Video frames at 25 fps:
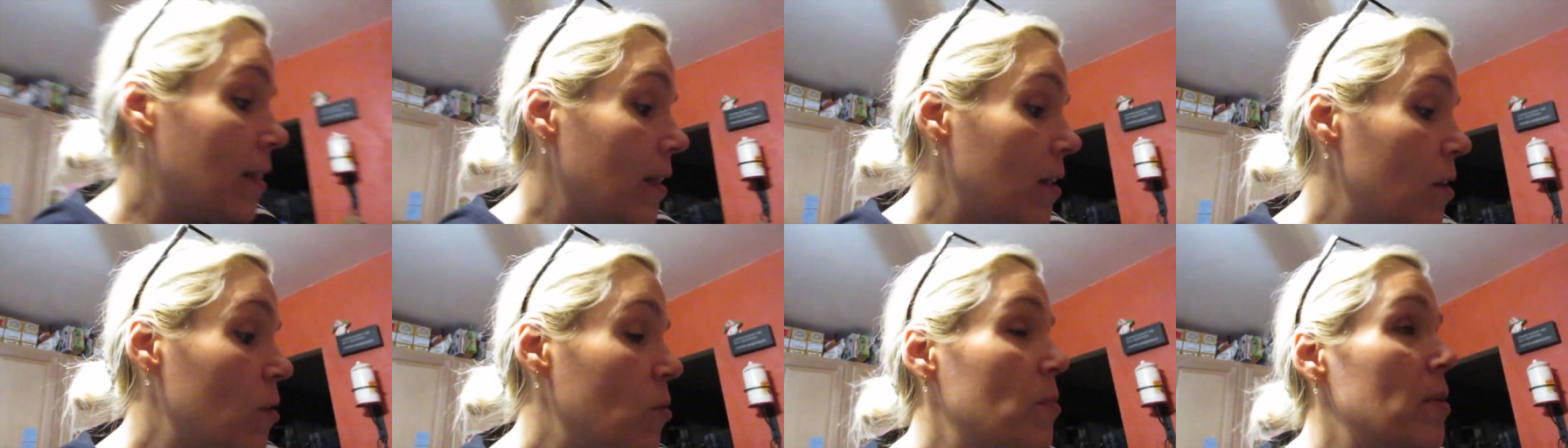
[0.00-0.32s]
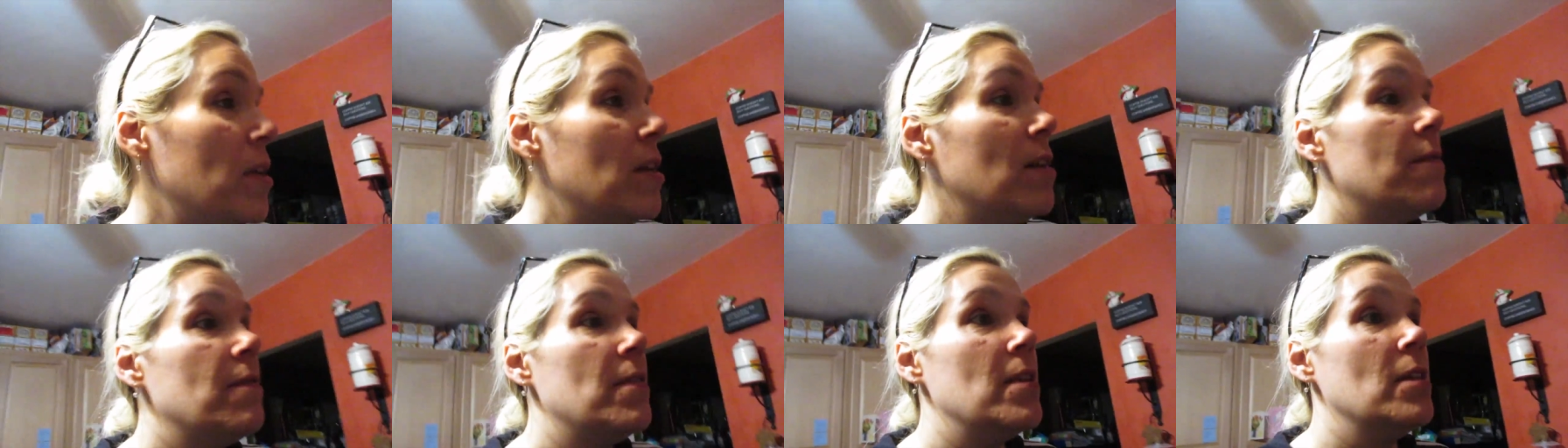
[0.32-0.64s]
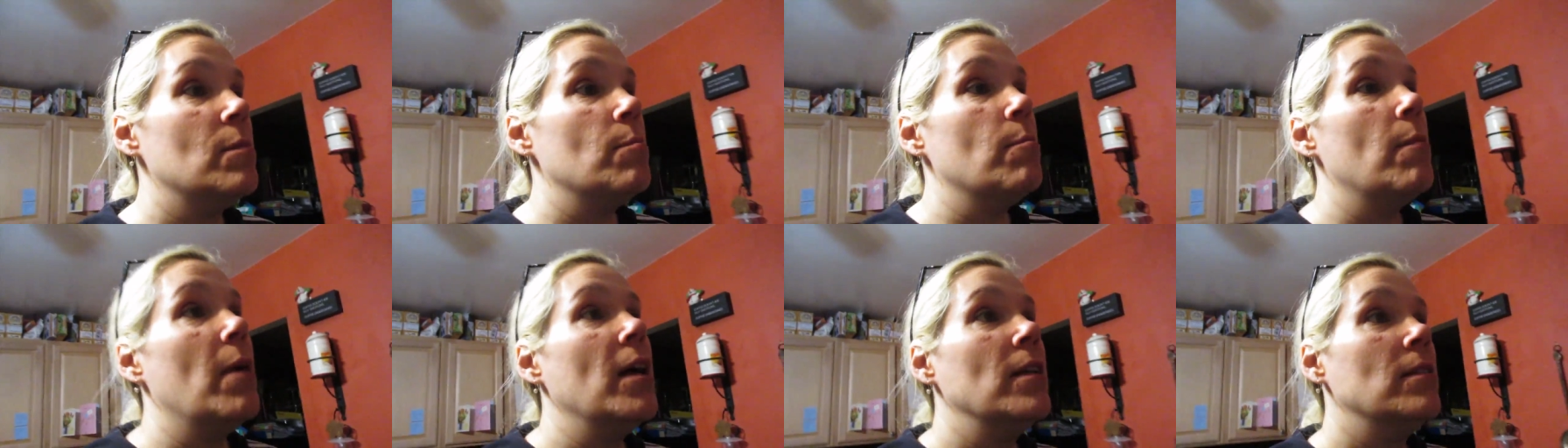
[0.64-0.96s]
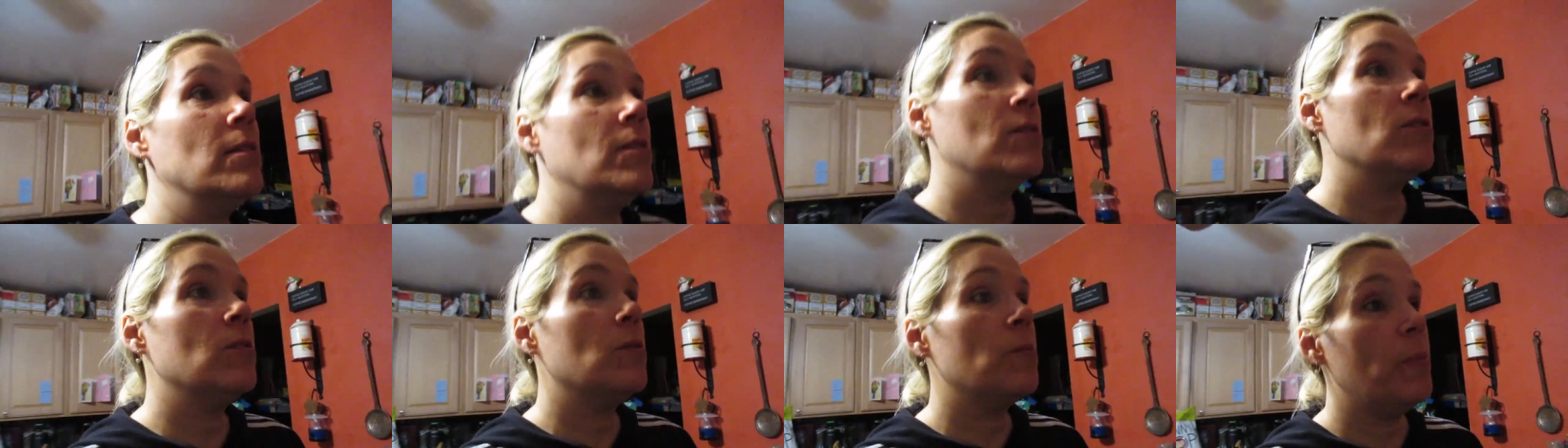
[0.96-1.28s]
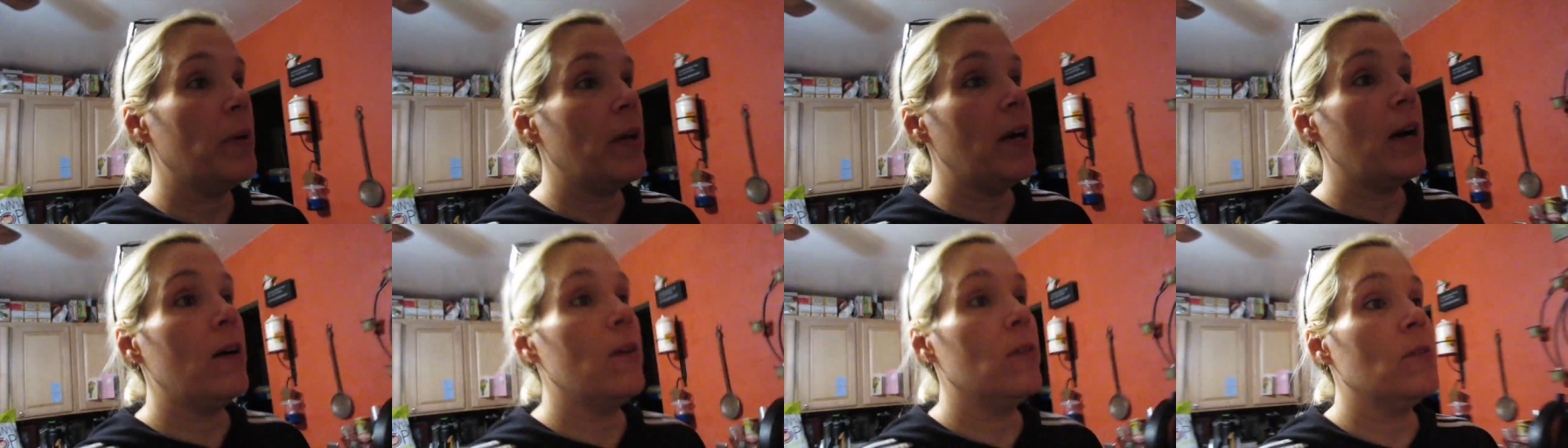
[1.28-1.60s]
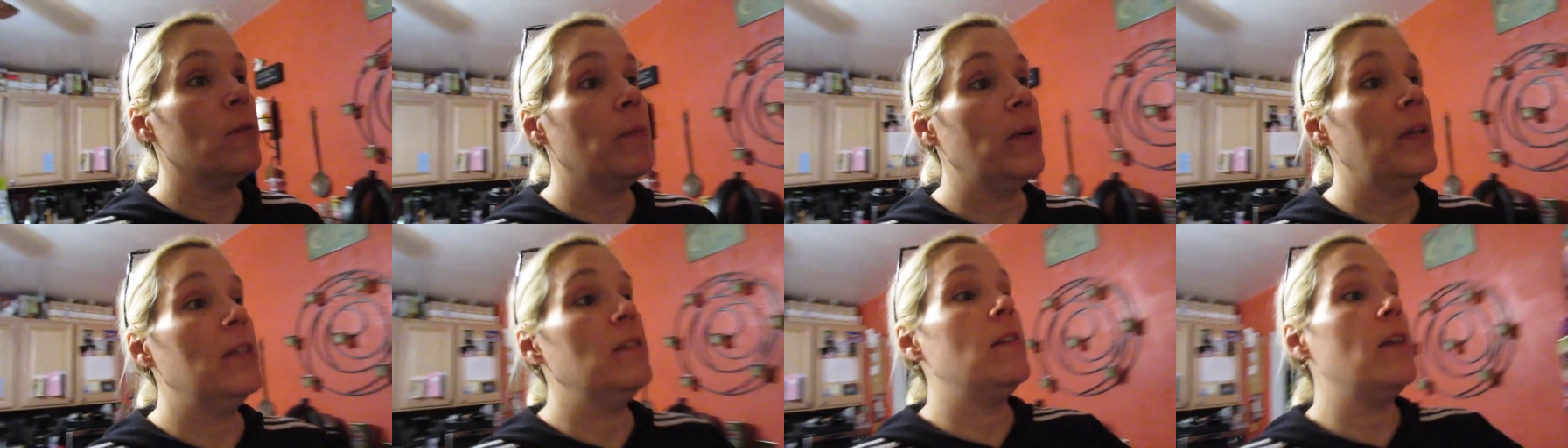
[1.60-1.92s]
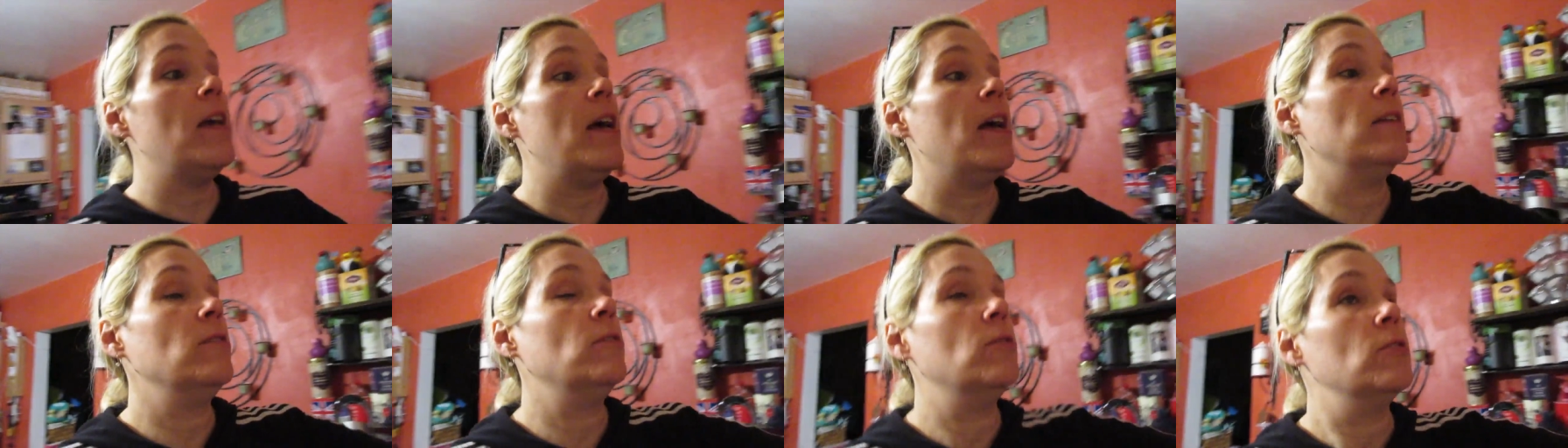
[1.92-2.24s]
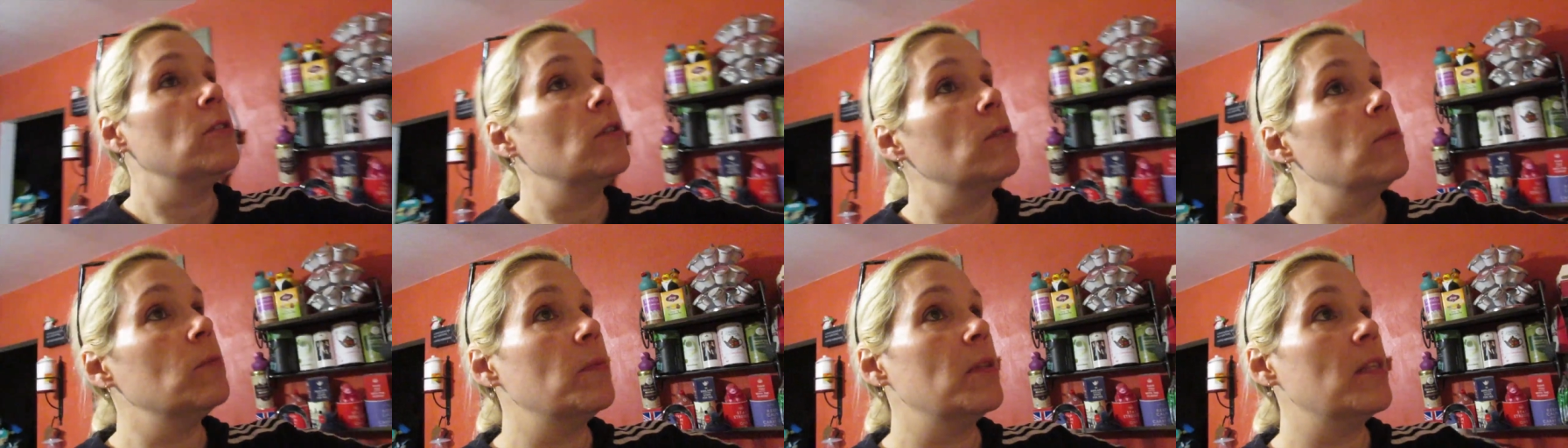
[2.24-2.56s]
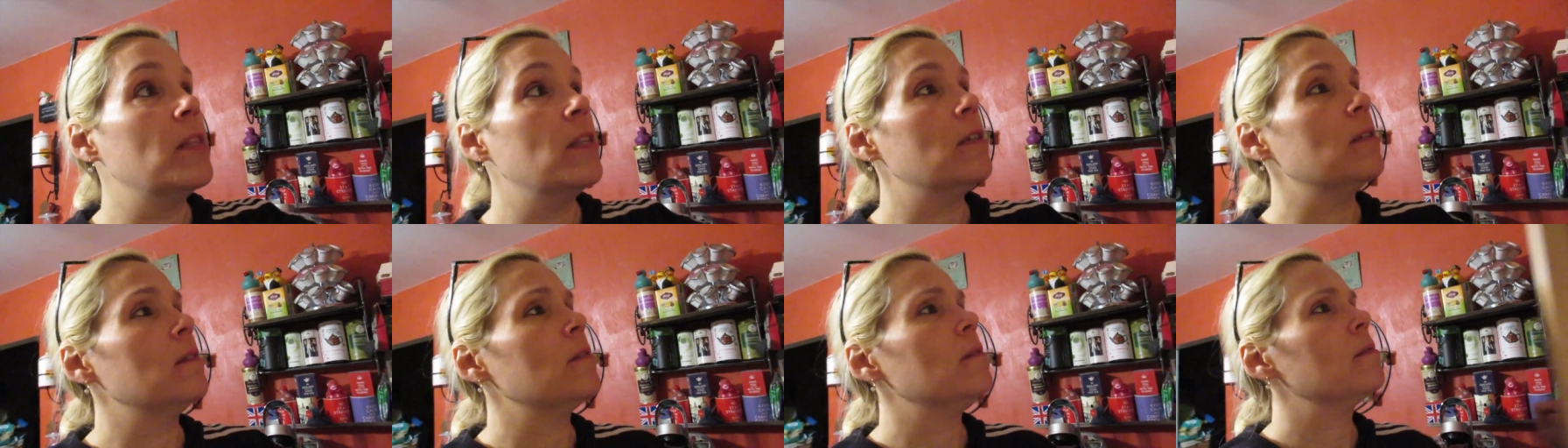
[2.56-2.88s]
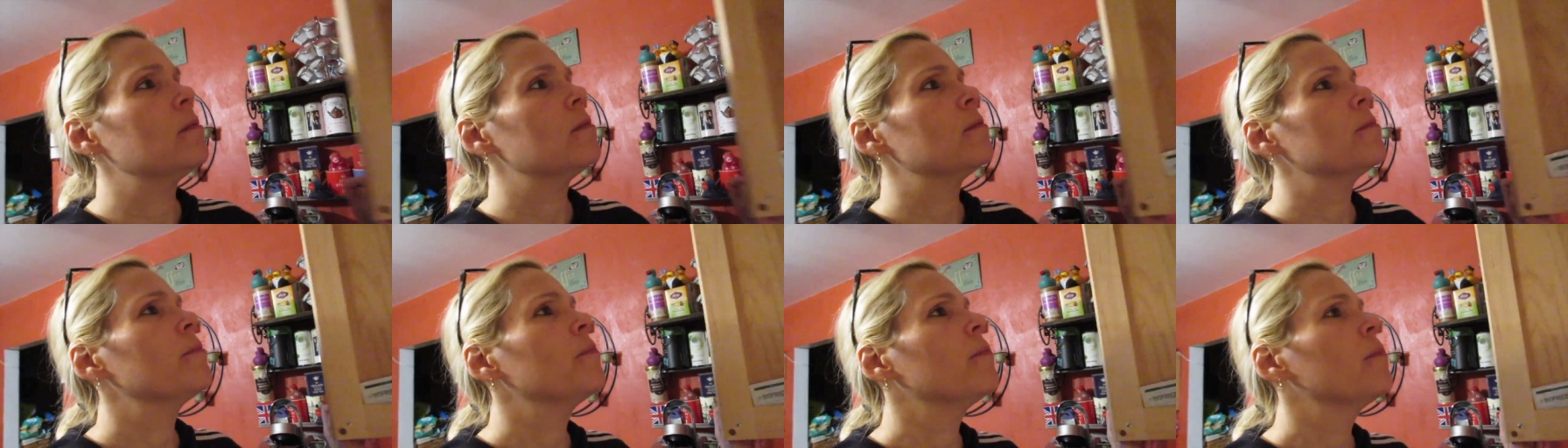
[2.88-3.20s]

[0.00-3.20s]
a little bit of this mustard powder. My dad showed me this.